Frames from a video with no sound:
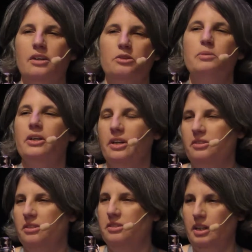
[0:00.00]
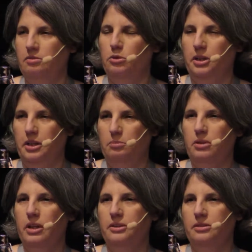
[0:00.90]
experience a safe working
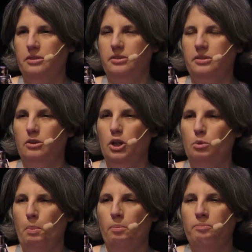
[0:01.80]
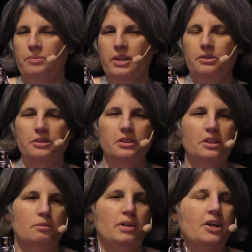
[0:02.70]
place and so on. So you
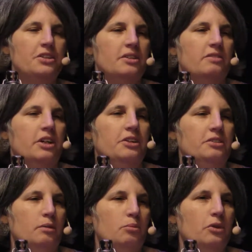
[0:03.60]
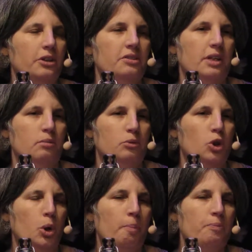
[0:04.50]
can imagine a very simple
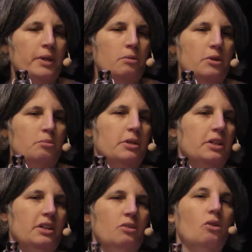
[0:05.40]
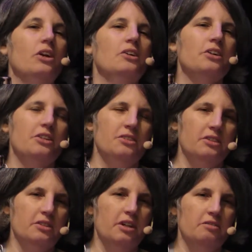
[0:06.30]
example would be oil is
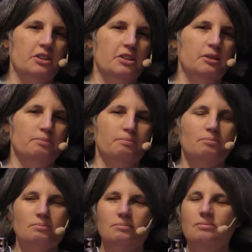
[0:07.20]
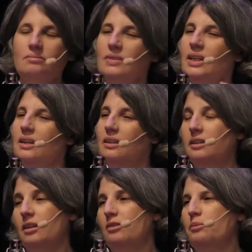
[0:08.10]
discovered.
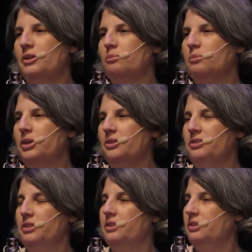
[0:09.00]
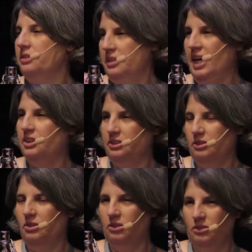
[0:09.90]
The government brings in the
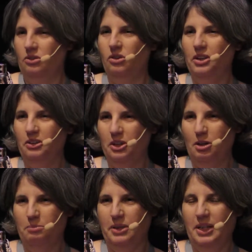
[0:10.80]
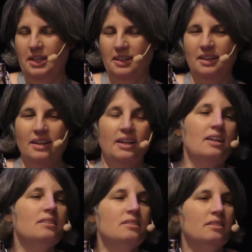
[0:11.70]
national oil company,
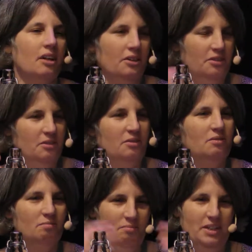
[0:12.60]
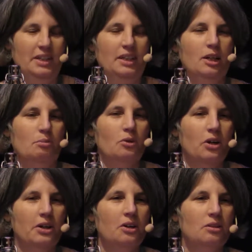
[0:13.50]
starts digging up
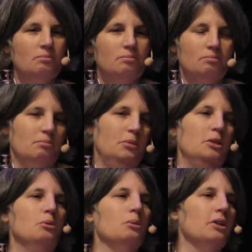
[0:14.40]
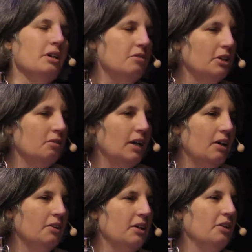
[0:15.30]
oil. People were living
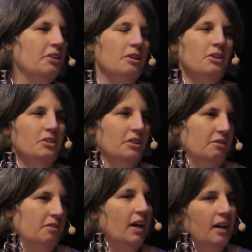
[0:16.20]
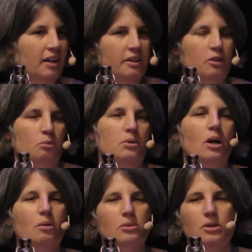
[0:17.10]
around there. They were doing fine, no
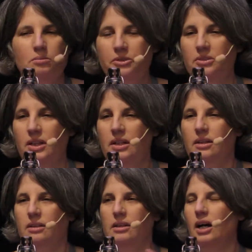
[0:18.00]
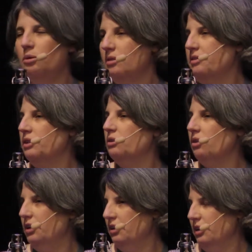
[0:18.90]
problems. Now with the
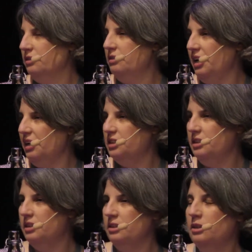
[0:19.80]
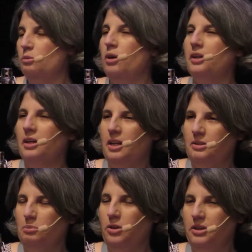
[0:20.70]
oil extraction, the water
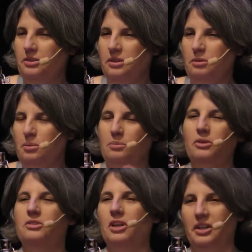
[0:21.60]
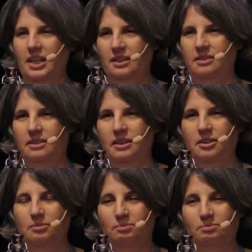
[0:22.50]
gets poisoned. People start getting
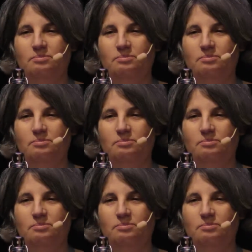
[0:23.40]
sick.